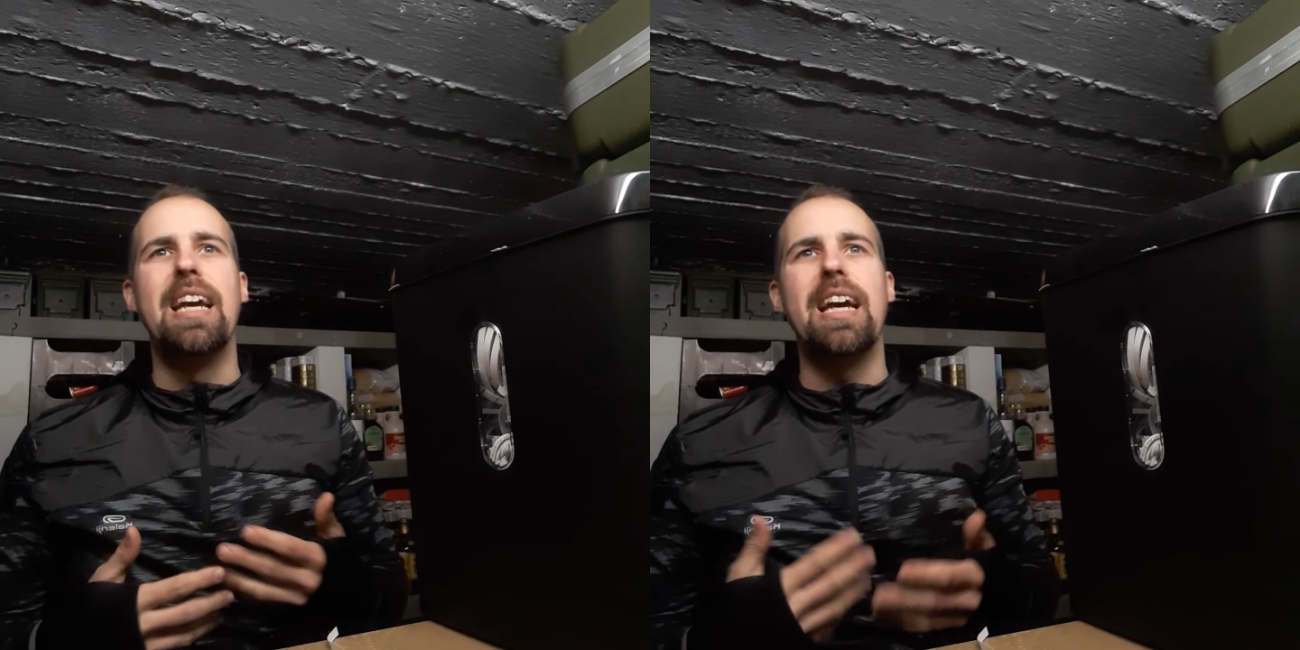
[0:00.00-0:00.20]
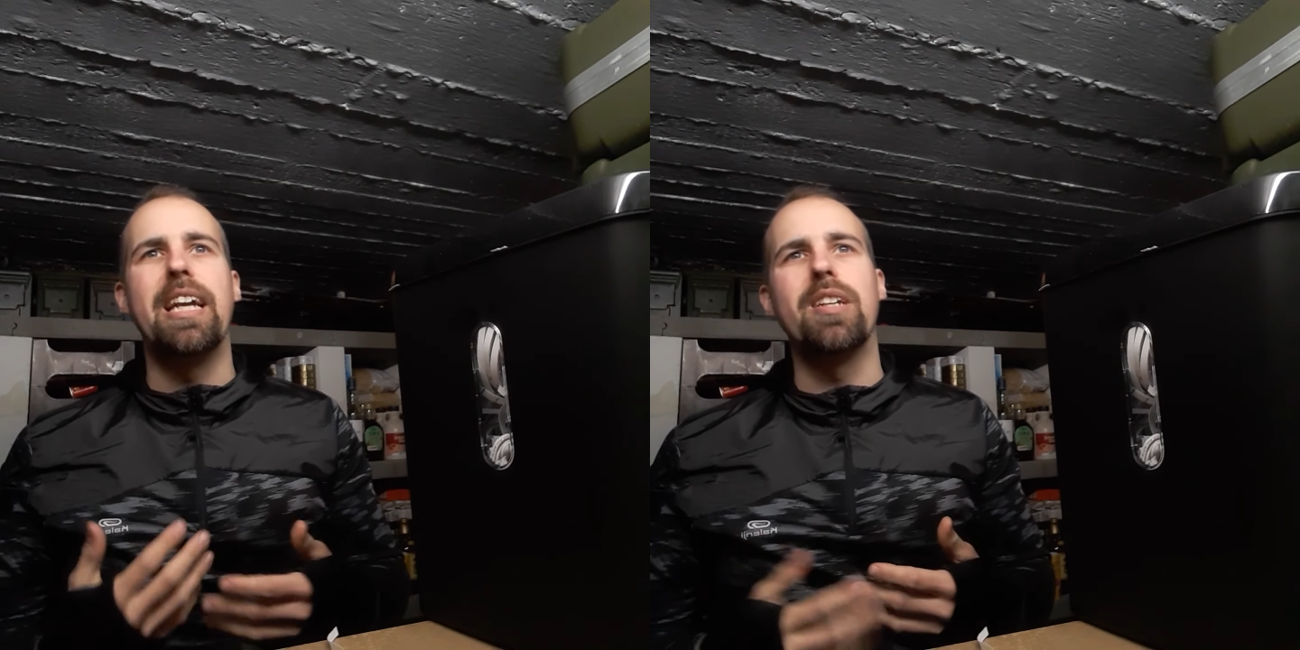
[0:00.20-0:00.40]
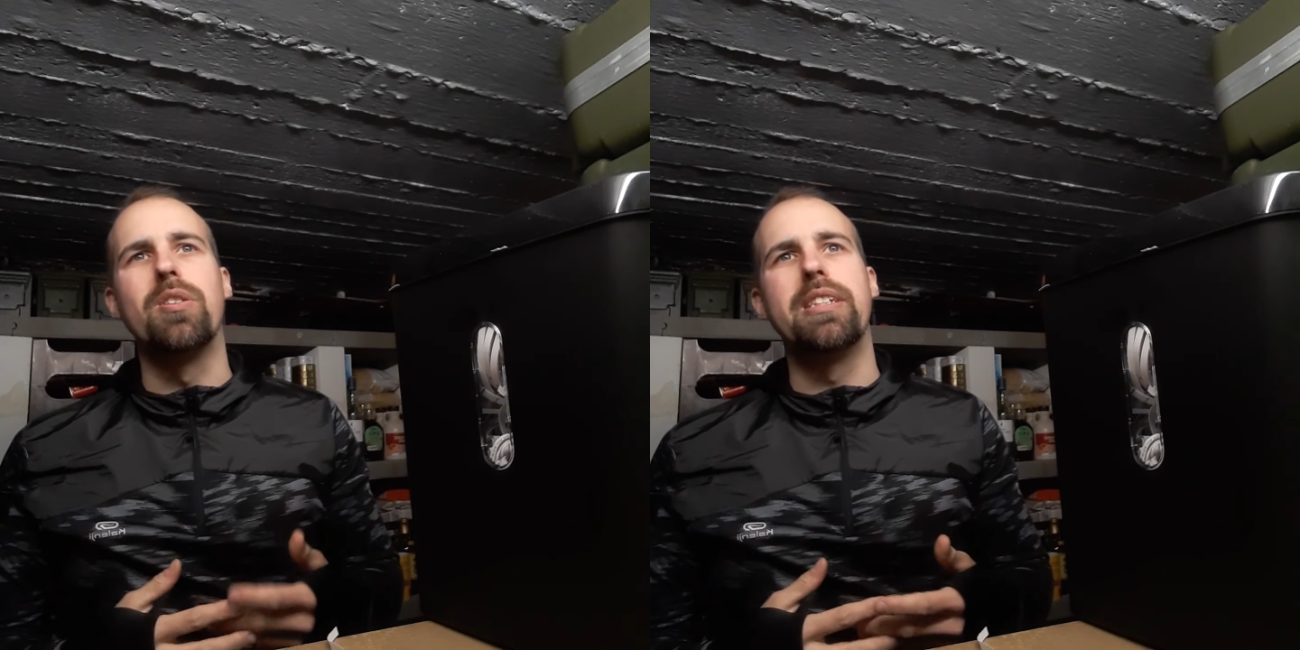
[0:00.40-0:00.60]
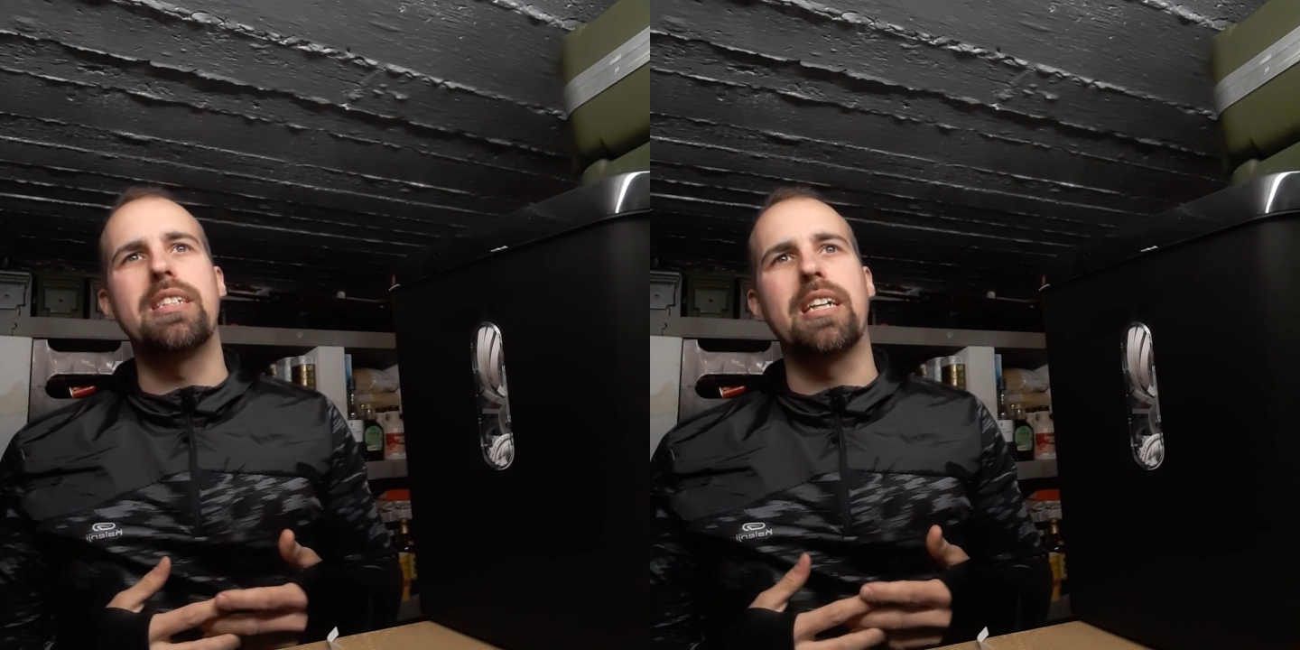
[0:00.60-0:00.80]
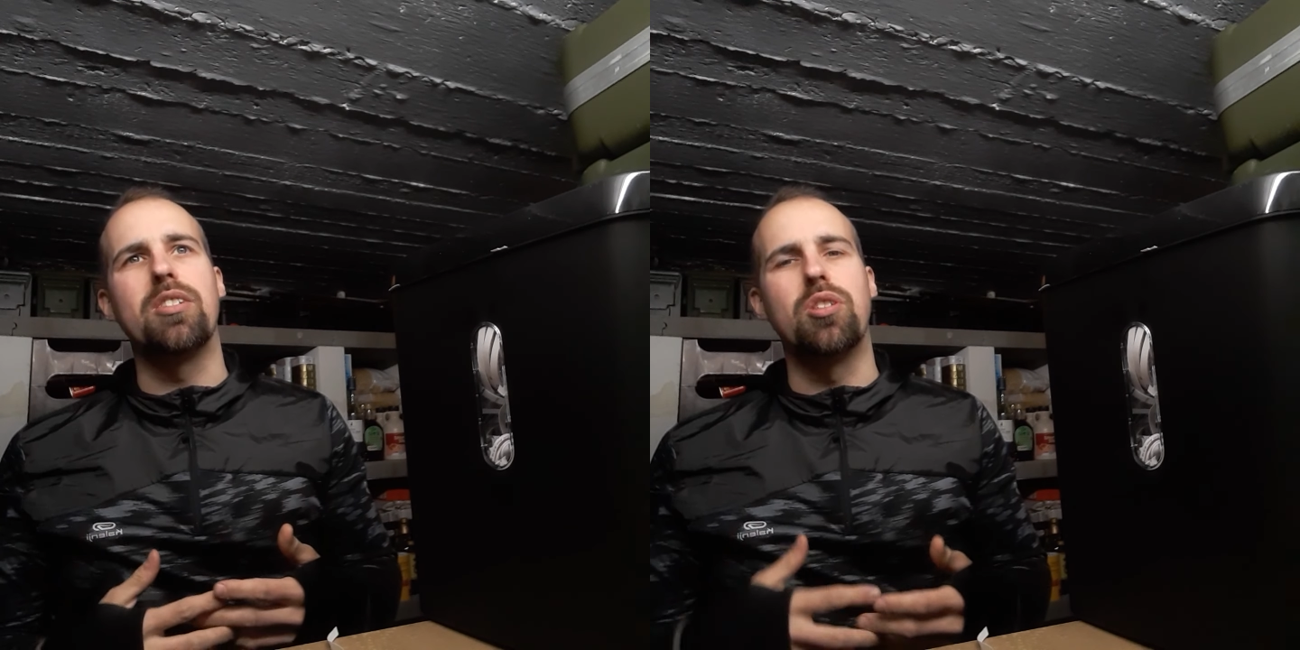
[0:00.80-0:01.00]
and all this
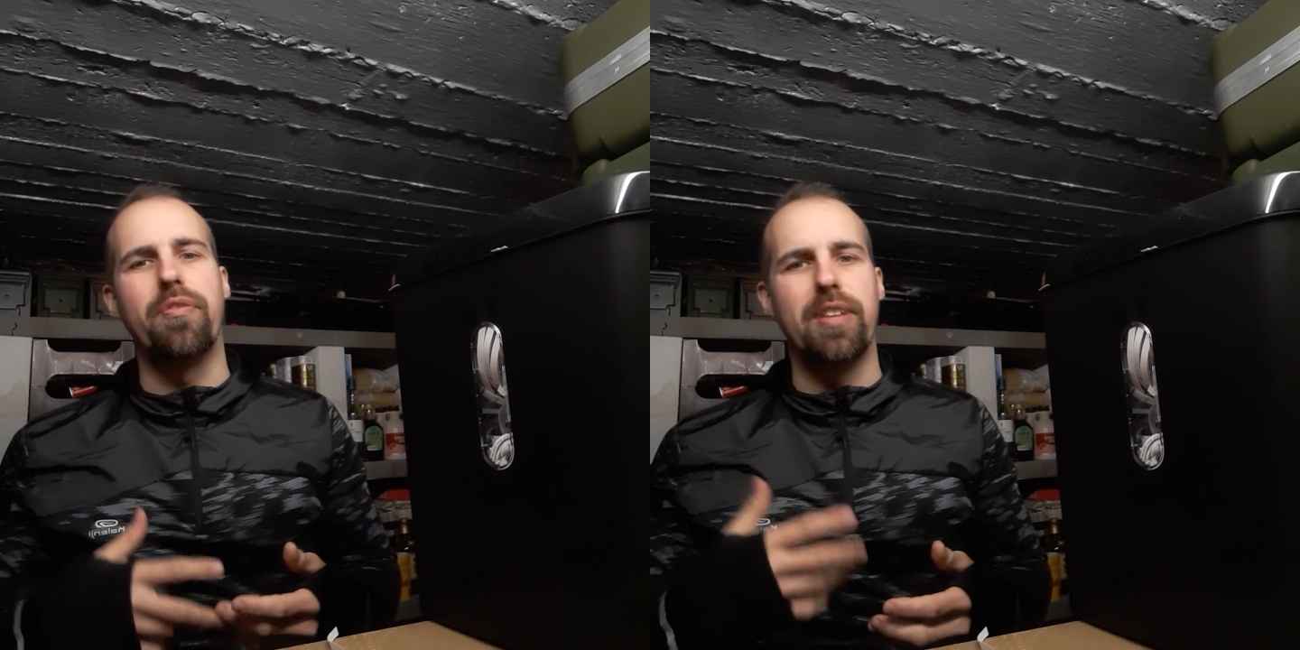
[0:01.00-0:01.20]
kind of stuff,